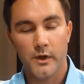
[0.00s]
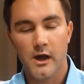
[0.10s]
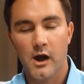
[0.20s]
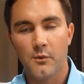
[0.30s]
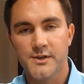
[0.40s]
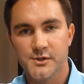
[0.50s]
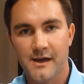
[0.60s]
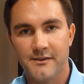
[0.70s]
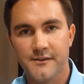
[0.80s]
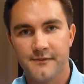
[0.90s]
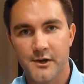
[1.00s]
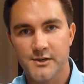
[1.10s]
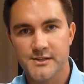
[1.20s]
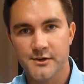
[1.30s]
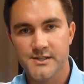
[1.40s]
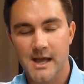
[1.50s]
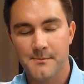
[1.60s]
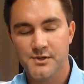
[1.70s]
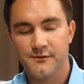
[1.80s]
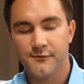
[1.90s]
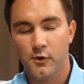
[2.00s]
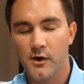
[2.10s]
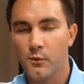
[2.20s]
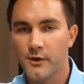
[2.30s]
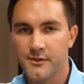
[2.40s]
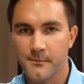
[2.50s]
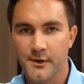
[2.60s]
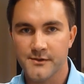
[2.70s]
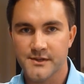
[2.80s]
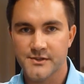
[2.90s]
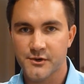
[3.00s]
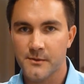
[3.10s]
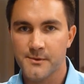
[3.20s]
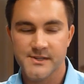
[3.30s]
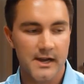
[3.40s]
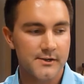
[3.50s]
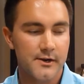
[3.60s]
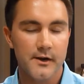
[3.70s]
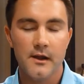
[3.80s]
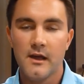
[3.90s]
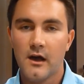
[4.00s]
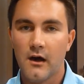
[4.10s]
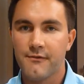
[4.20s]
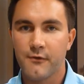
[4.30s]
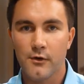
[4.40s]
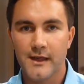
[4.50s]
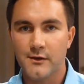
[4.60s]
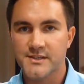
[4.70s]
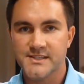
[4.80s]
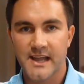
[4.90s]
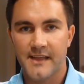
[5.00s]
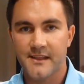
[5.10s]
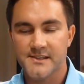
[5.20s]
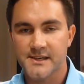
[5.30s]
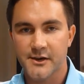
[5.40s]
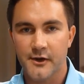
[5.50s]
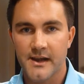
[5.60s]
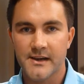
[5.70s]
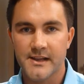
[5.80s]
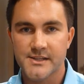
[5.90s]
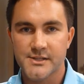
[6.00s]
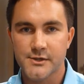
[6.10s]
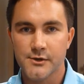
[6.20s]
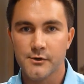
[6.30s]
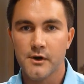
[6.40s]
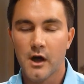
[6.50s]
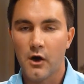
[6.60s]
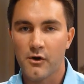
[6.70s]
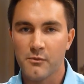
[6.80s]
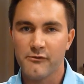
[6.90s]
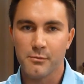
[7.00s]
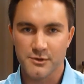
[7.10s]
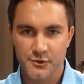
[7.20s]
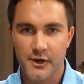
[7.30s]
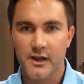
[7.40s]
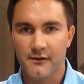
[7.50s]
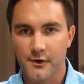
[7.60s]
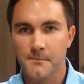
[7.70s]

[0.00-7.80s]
We are. We do have a Defender series option for it with a built-in screen protector, a fold-out stand that's integrated into a removable screen cover.